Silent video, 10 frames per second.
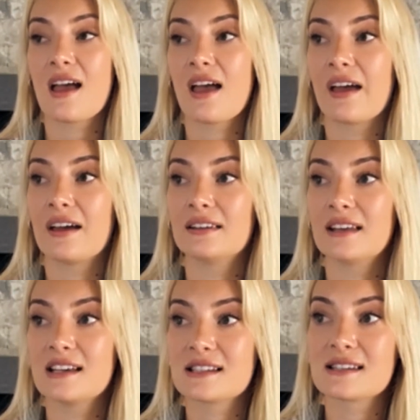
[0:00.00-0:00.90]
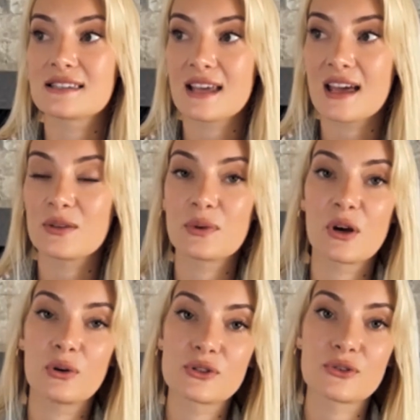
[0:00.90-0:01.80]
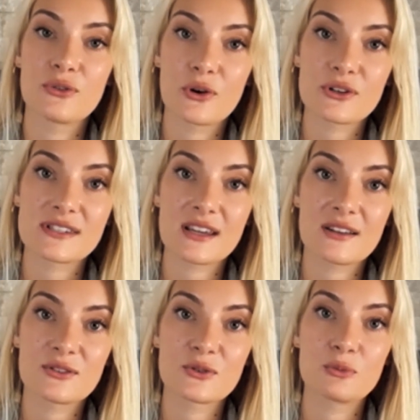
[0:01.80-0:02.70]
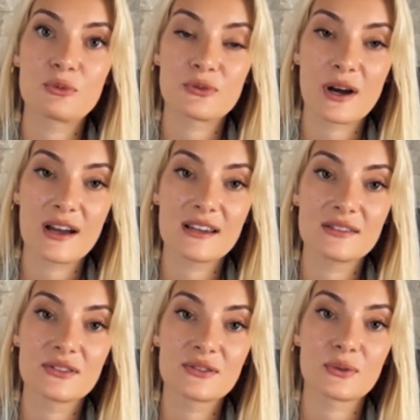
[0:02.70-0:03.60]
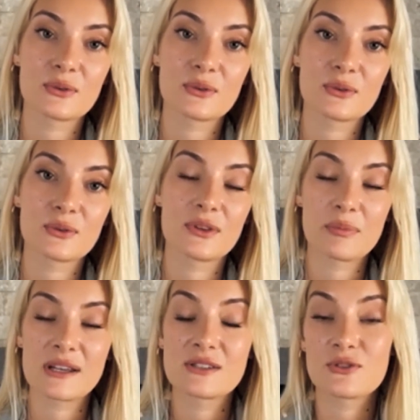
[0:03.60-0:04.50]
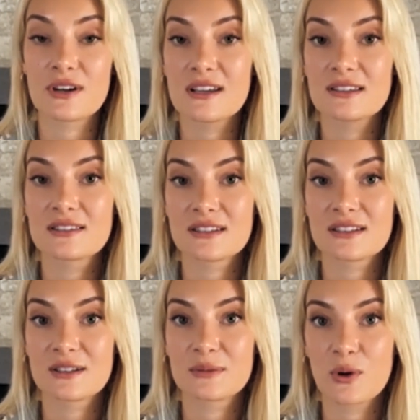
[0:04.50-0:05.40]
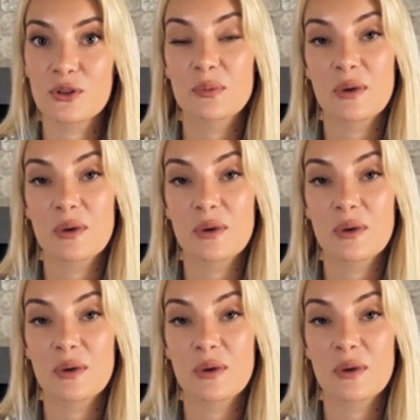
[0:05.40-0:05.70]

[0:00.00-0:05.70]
And as I said, we're also focusing to provide the best rates on the